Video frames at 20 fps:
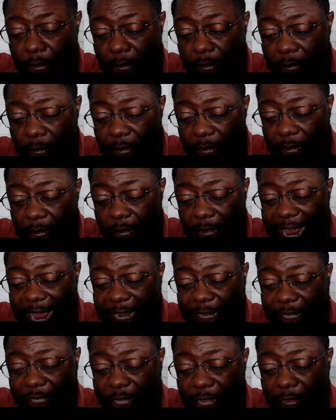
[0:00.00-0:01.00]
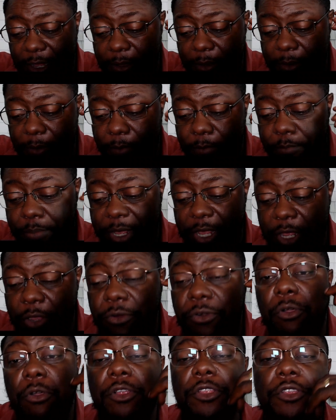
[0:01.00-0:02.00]
Last thing,
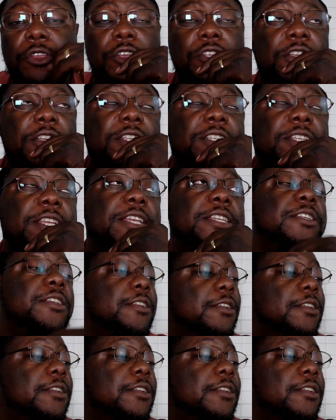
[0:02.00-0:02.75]
build on your success.